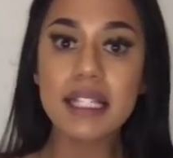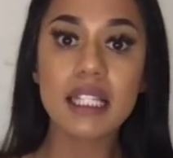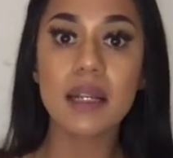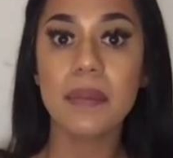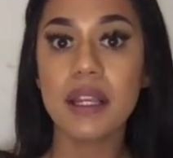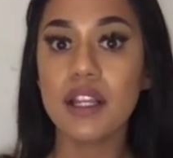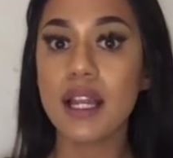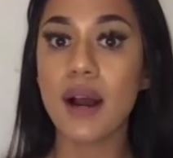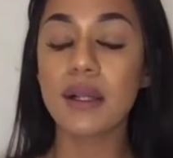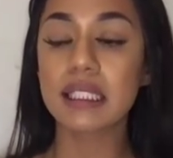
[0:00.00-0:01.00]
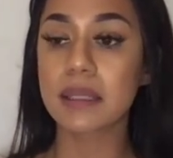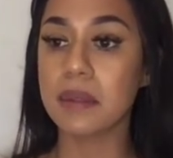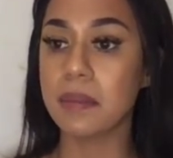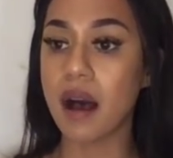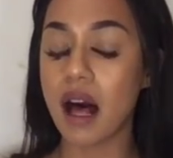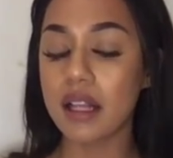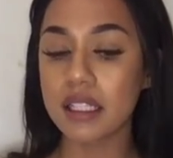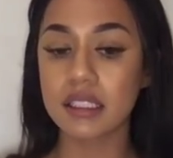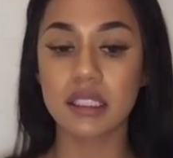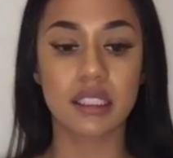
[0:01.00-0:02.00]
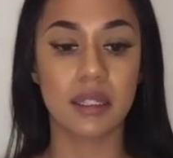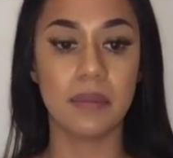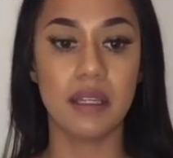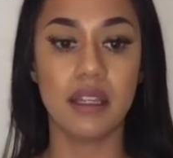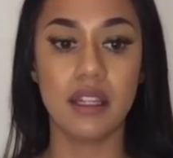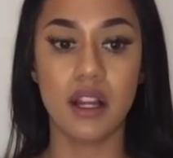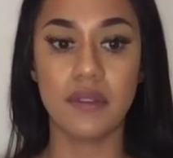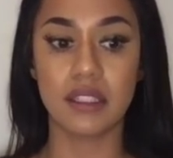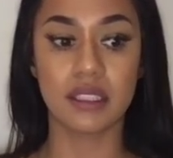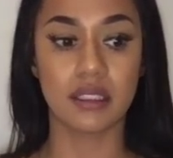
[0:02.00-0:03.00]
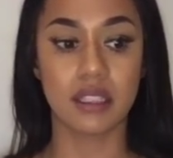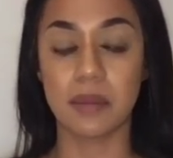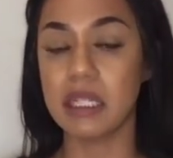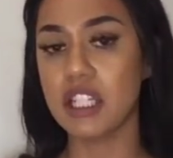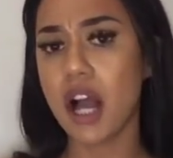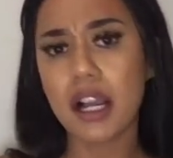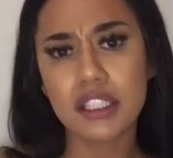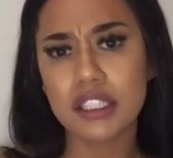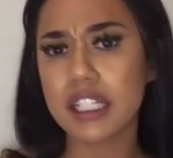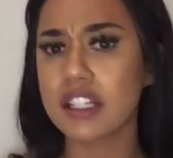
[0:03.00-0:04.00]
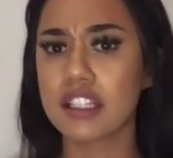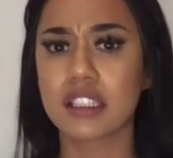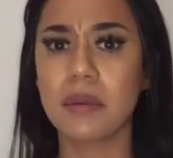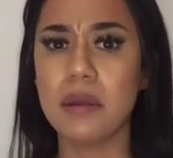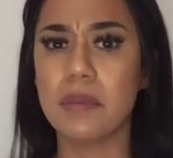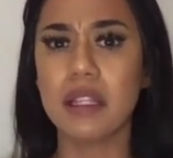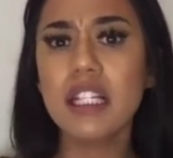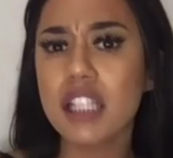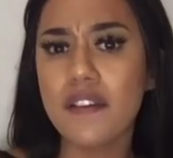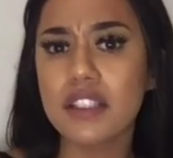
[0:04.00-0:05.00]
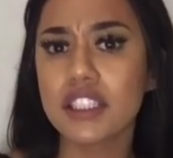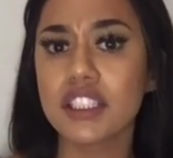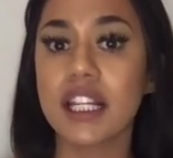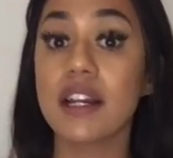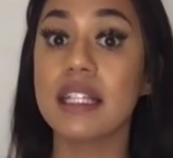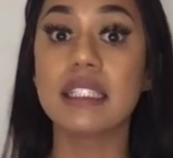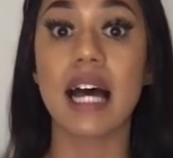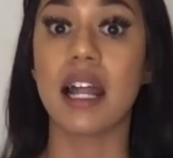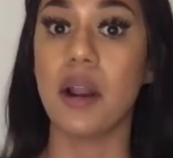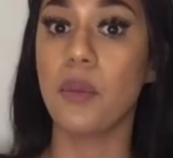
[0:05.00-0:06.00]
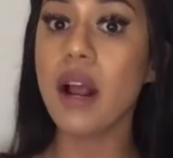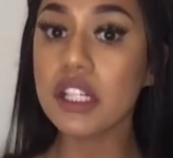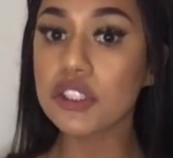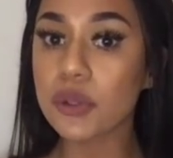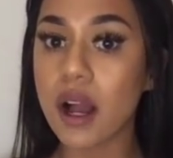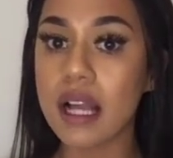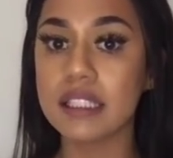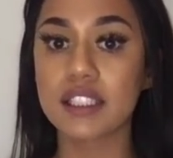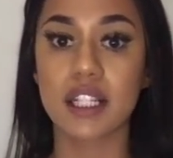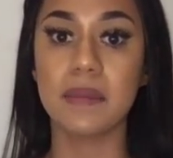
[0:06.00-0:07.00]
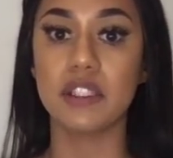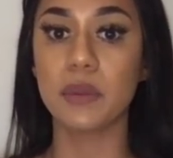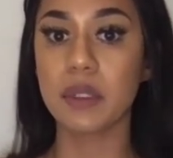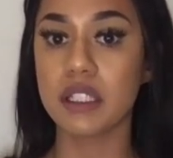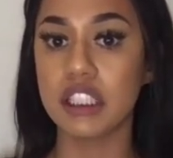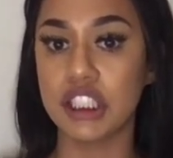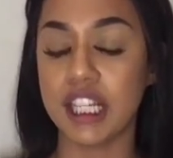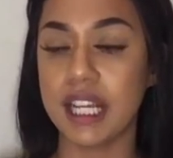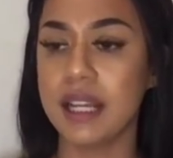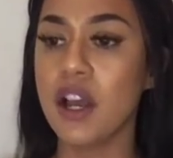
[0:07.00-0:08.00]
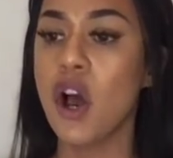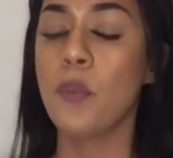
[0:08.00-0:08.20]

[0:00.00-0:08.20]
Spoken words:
It's going to be, you know, it's going to be ballers. It's going to be, you know, there's going to be doctors there. There's going to be police officers there. It's at a restaurant. It's going to be super legit.